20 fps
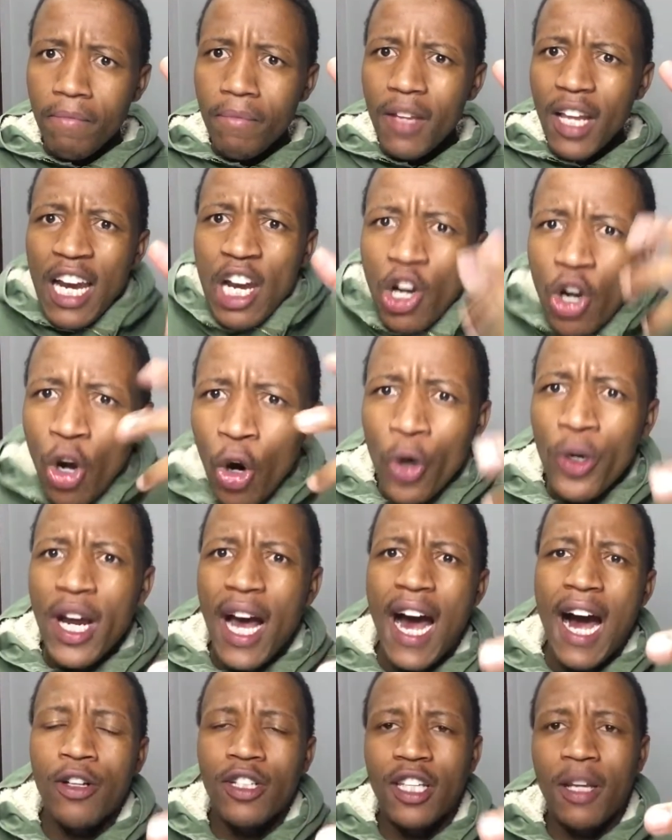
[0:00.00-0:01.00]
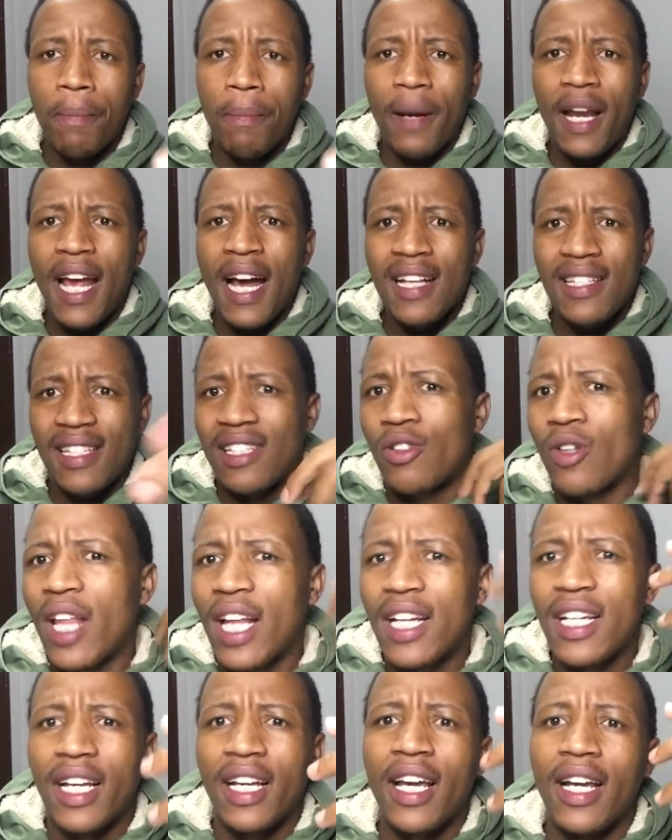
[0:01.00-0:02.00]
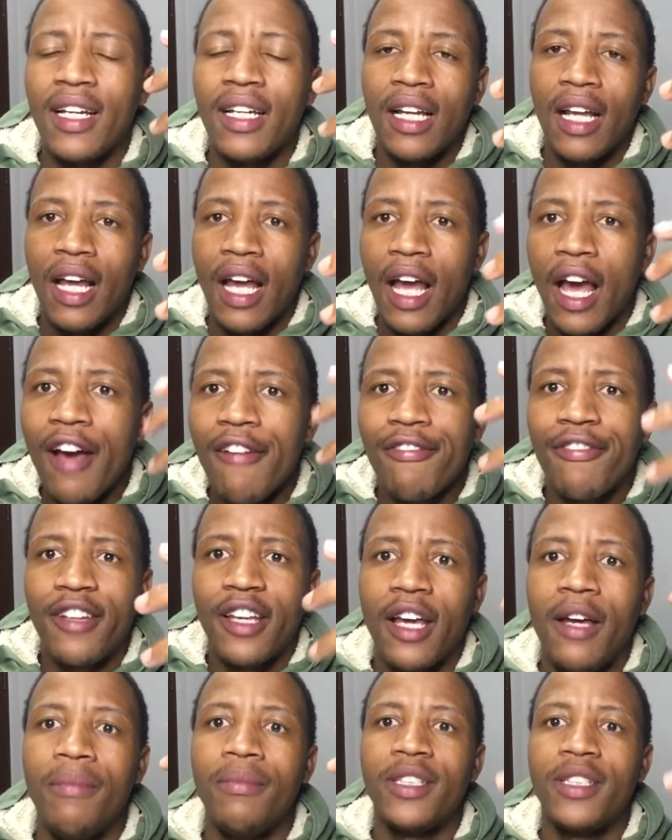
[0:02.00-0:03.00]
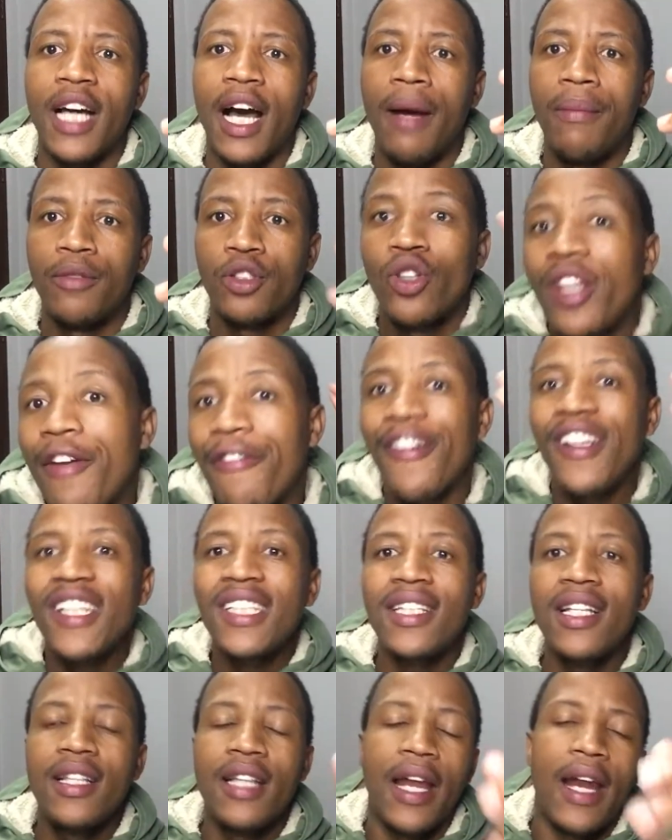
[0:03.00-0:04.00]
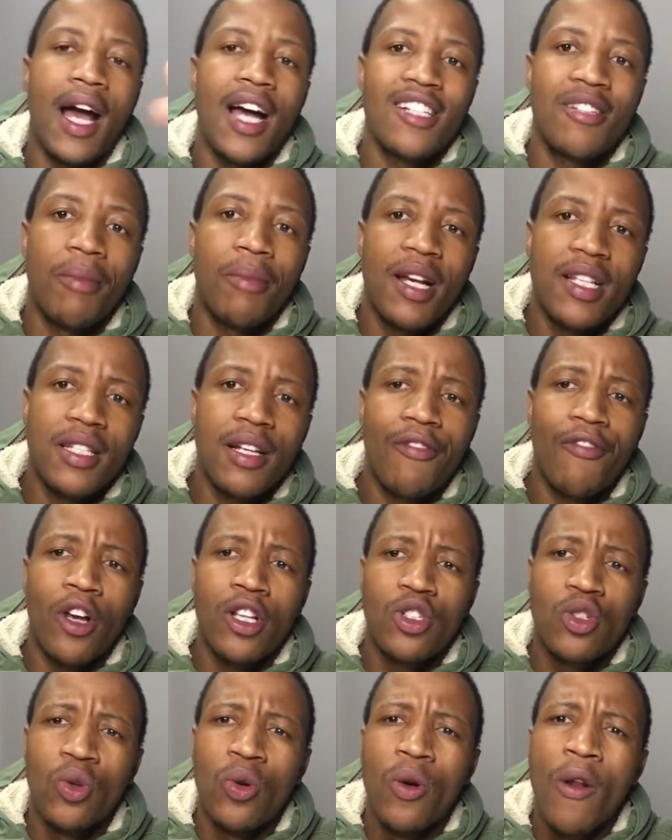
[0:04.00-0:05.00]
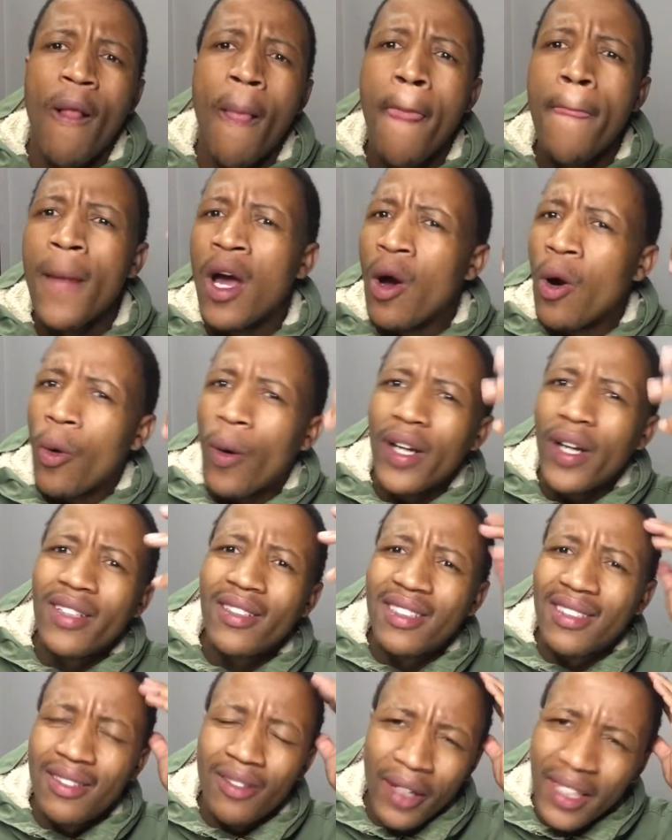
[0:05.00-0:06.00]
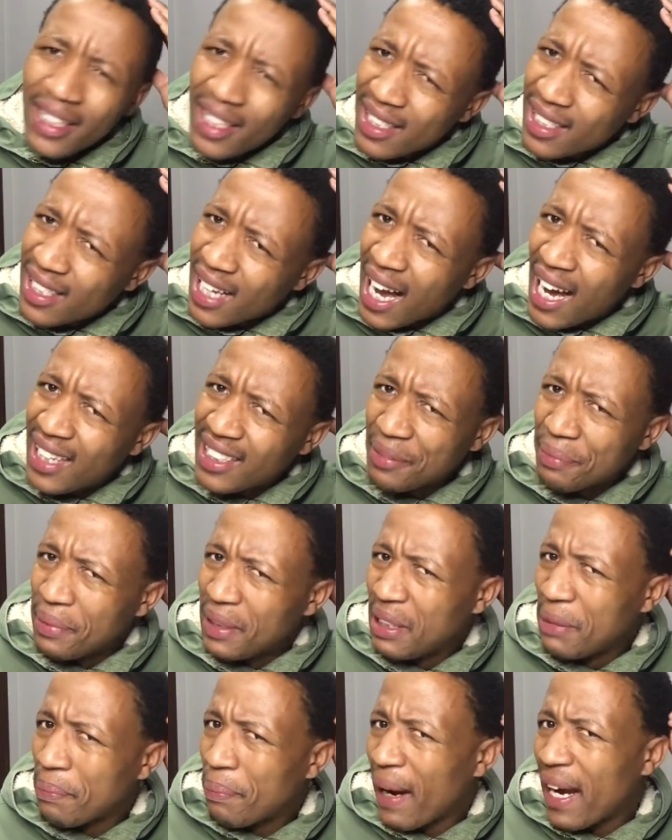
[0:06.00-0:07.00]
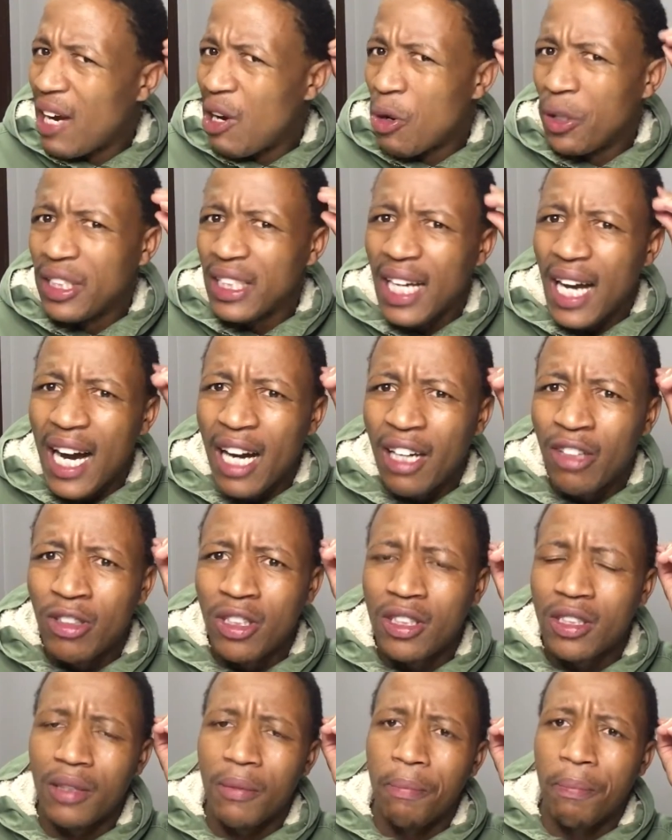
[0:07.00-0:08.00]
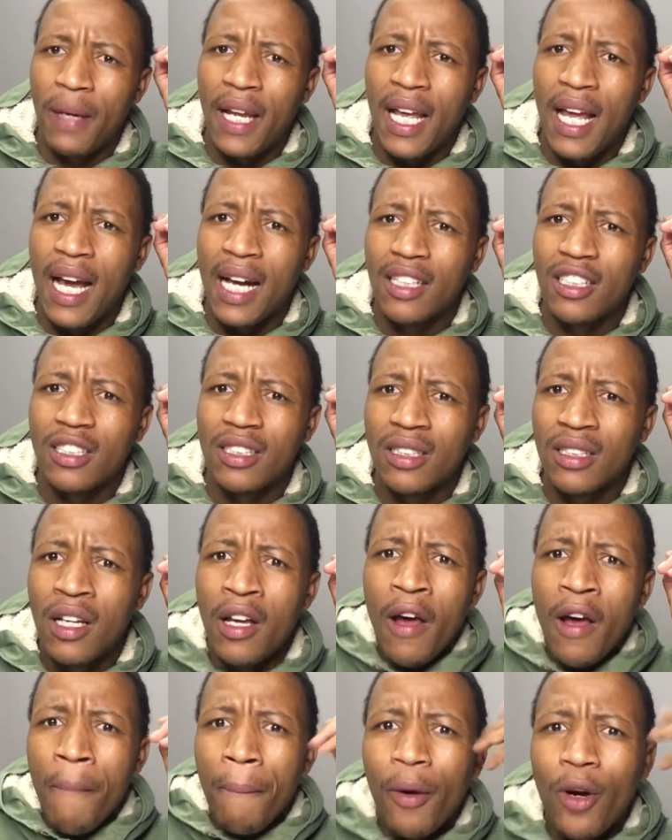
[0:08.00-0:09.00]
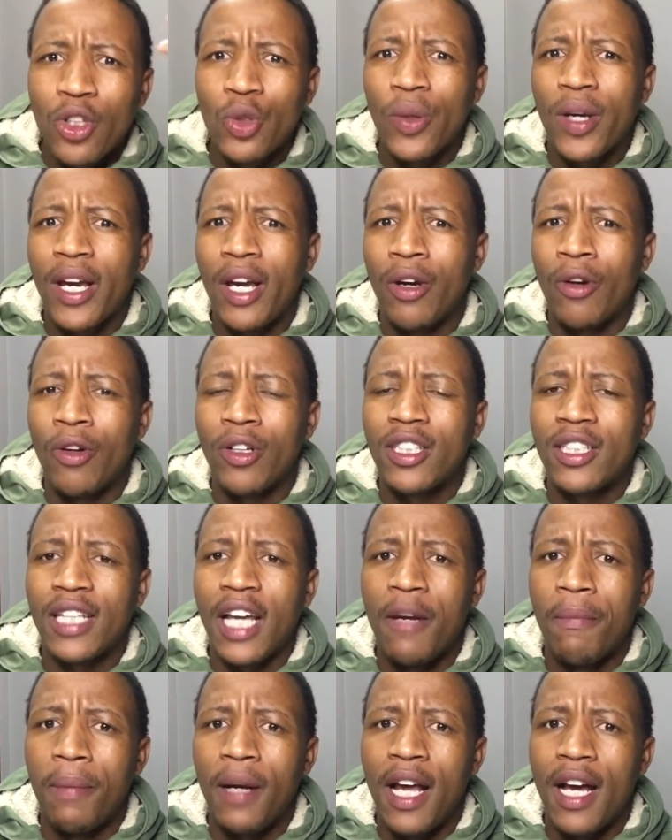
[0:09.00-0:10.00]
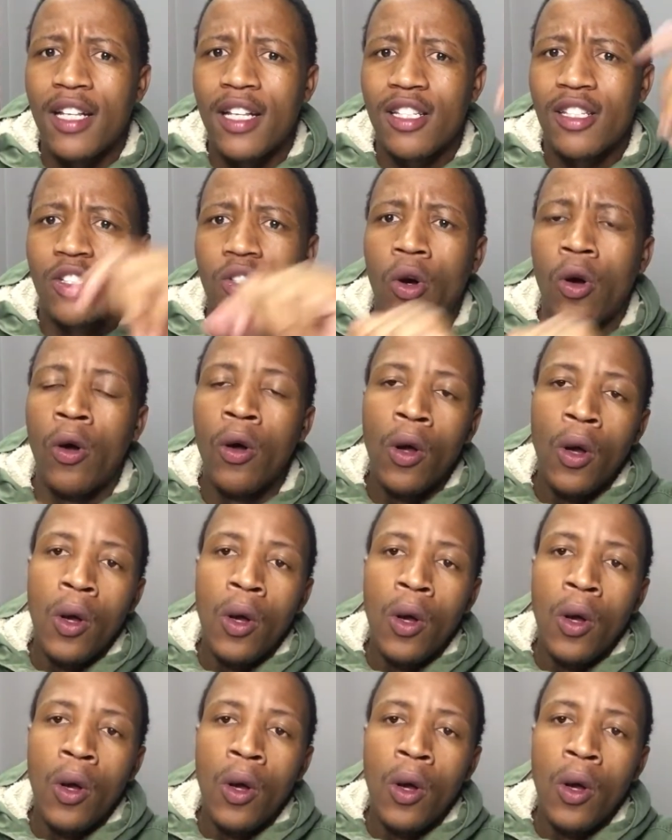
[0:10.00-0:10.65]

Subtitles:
loan out the players so that they can have game time. So the first thing that I asked myself was what does Hunt mean by loaning out players? Because we cannot sign players. So,